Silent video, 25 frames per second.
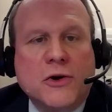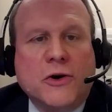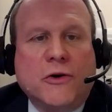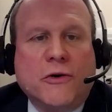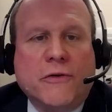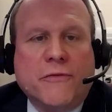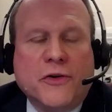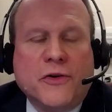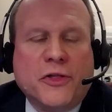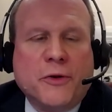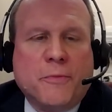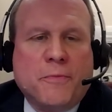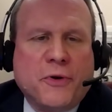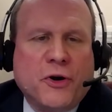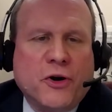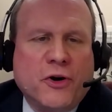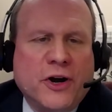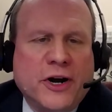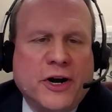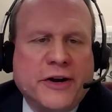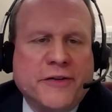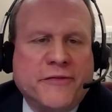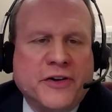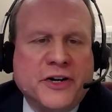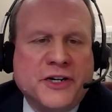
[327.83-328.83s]
over the
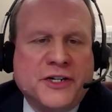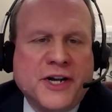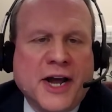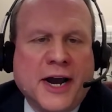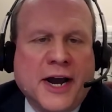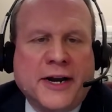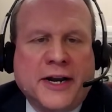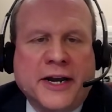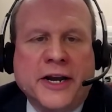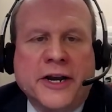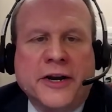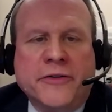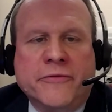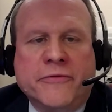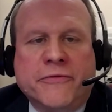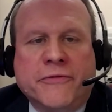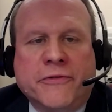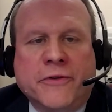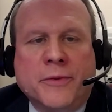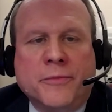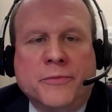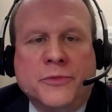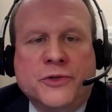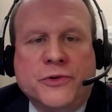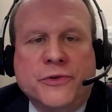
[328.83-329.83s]
period of a decade
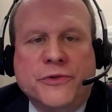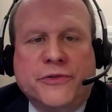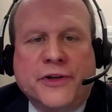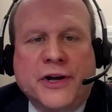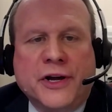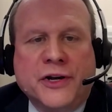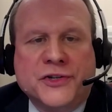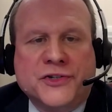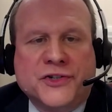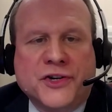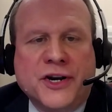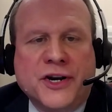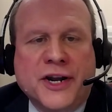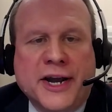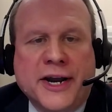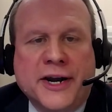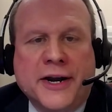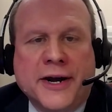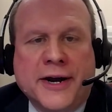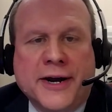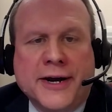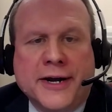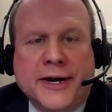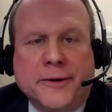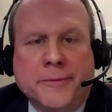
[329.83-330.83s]
from 2008
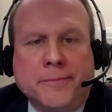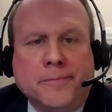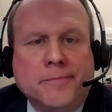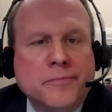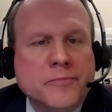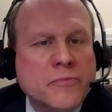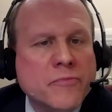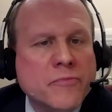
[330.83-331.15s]
on.